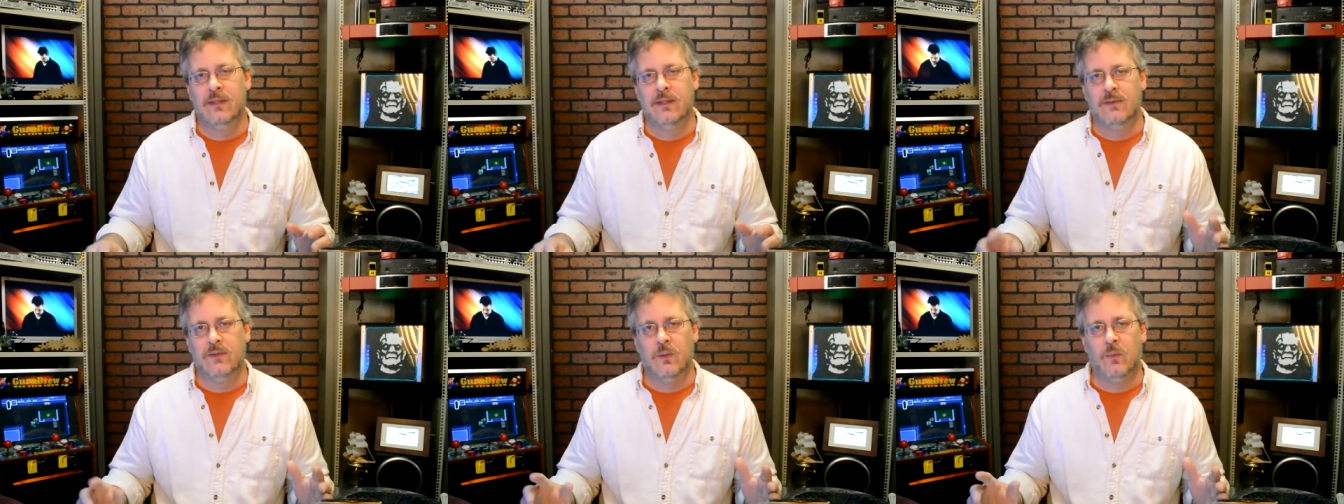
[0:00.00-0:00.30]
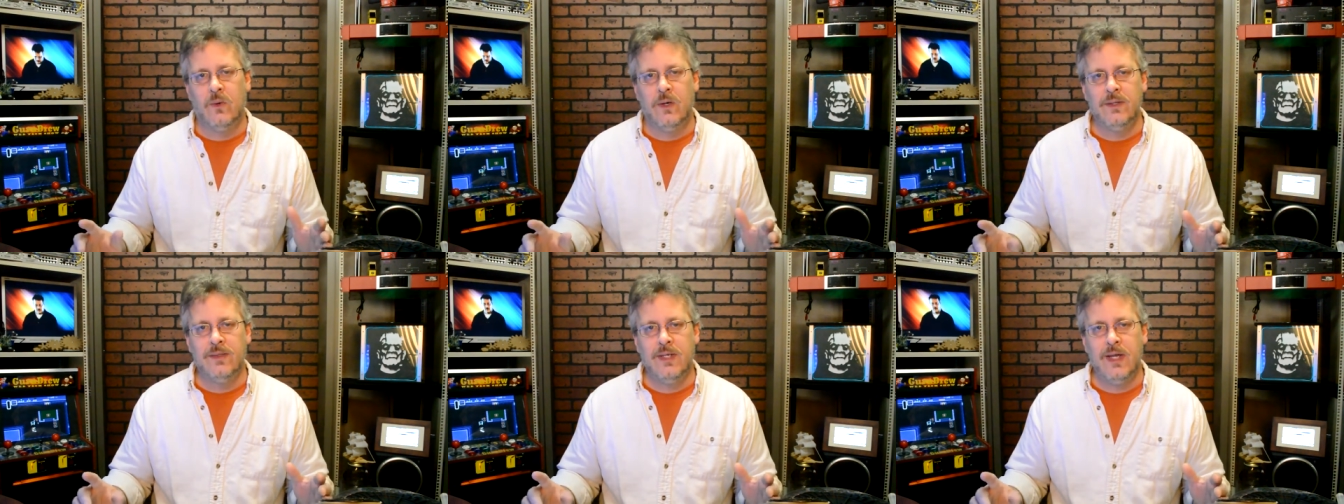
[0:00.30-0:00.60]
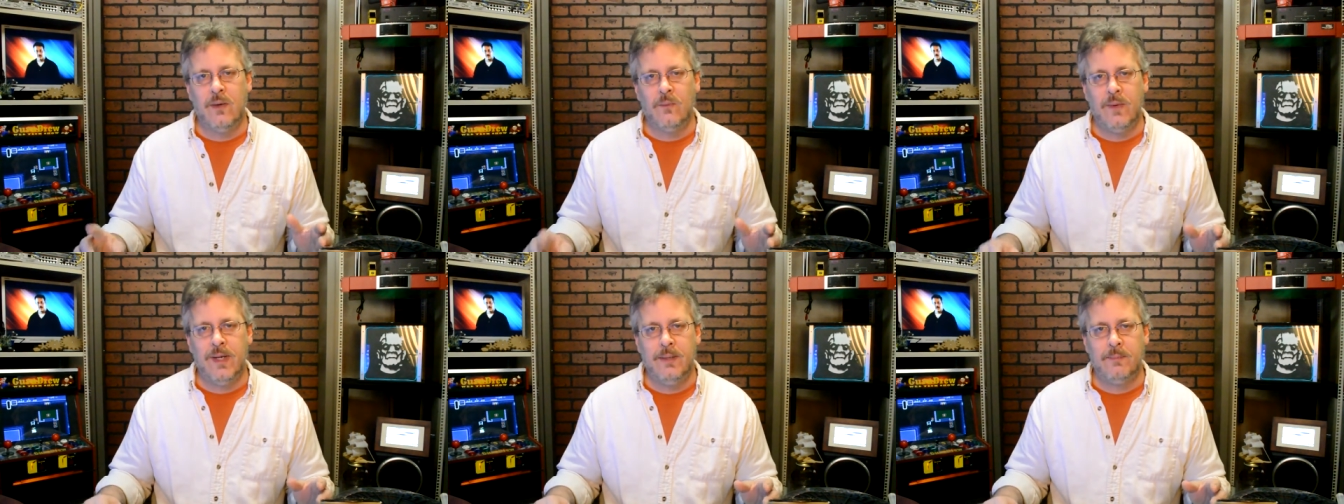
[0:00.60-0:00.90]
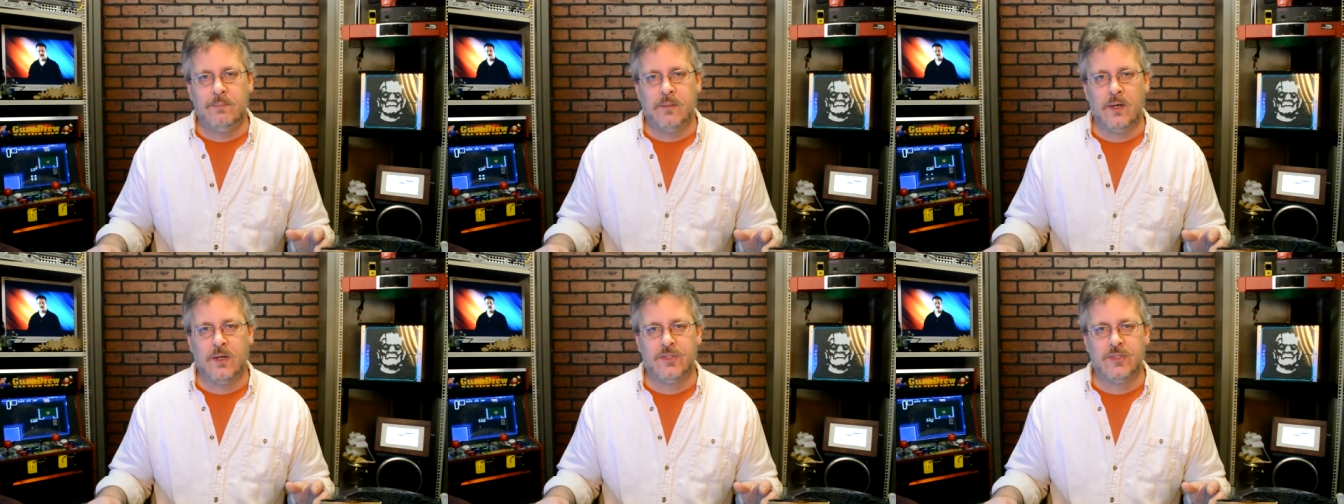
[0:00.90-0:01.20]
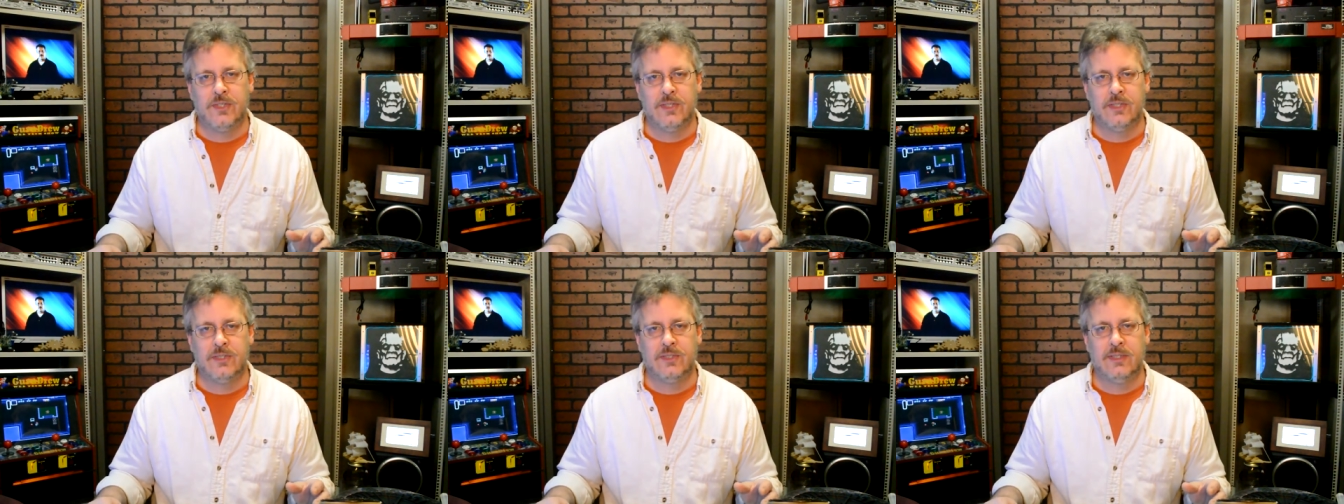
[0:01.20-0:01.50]
The one that we
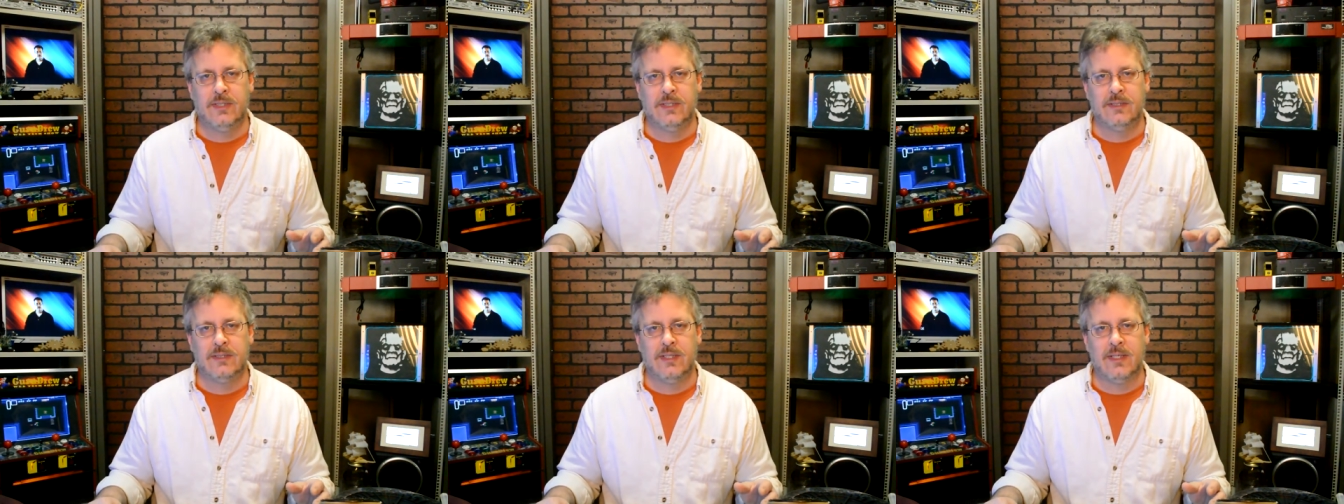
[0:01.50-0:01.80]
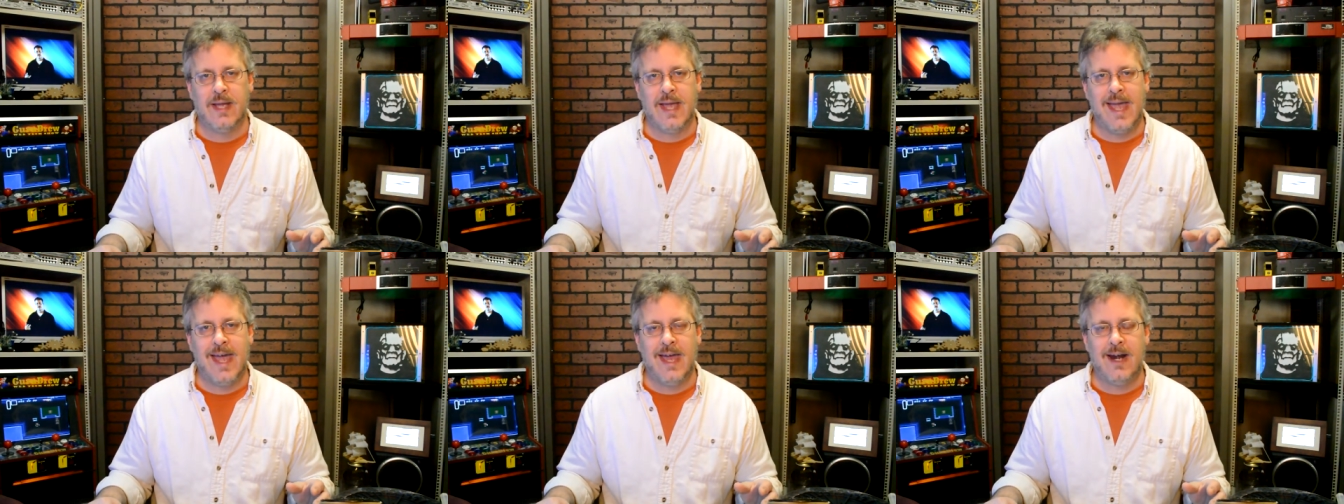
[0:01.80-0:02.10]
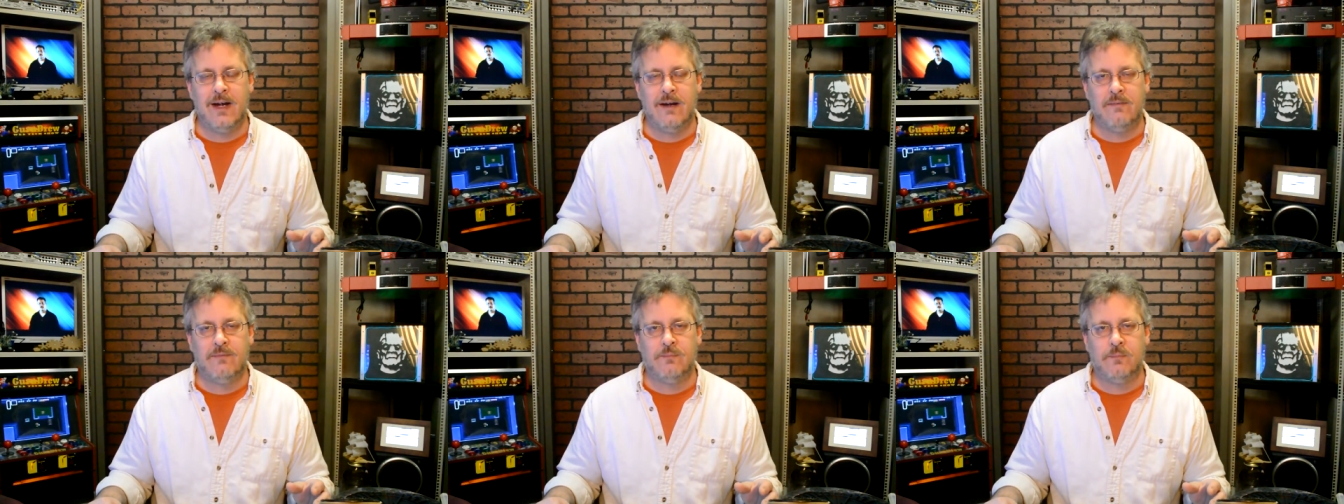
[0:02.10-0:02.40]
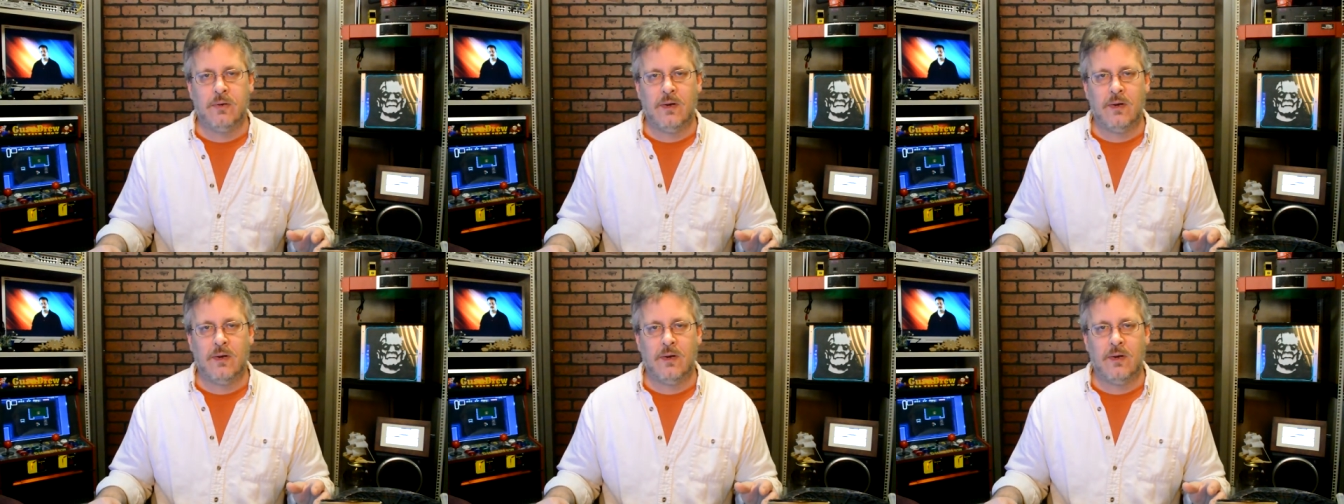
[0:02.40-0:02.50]
purchased is an additive